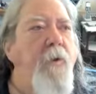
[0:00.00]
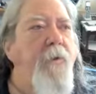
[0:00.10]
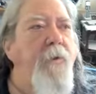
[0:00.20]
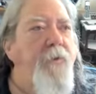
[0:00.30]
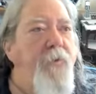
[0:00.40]

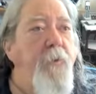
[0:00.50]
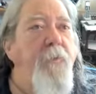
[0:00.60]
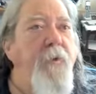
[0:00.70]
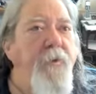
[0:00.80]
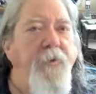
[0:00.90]

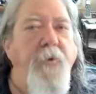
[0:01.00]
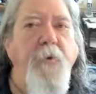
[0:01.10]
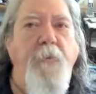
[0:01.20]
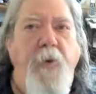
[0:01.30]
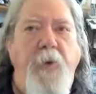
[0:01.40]
Consume,
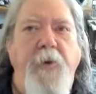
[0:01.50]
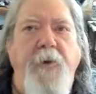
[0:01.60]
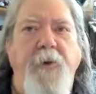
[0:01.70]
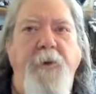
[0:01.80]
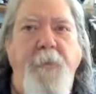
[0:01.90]
consume,
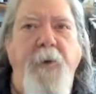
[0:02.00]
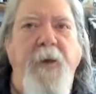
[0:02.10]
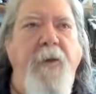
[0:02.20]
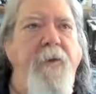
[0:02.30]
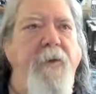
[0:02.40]
earn and
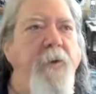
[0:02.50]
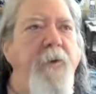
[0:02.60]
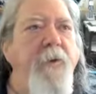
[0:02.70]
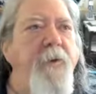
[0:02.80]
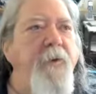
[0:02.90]
spend,
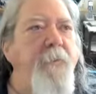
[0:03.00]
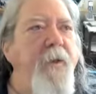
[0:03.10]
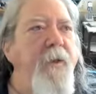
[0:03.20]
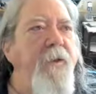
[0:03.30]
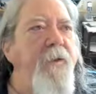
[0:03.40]
earn and
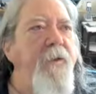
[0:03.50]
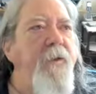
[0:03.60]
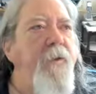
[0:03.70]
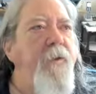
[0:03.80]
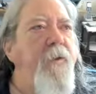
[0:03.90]
spend.
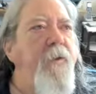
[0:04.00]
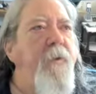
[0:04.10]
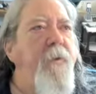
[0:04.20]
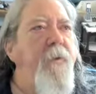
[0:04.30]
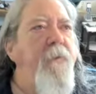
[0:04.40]

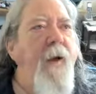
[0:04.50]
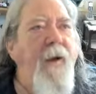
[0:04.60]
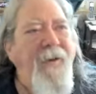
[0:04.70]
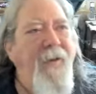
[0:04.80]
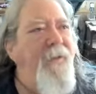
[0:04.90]

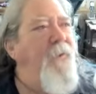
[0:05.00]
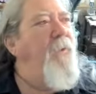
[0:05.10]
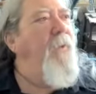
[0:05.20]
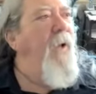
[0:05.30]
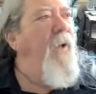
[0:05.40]
I like,
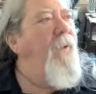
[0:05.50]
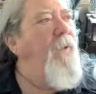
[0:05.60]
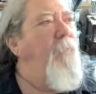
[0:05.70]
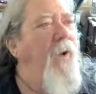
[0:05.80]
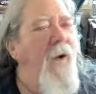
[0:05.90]
to, I
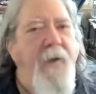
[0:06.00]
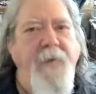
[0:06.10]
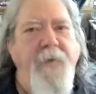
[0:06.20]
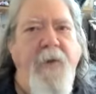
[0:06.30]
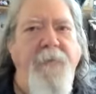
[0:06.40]
like buying
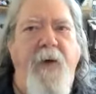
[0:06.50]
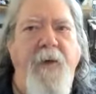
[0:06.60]
stuff.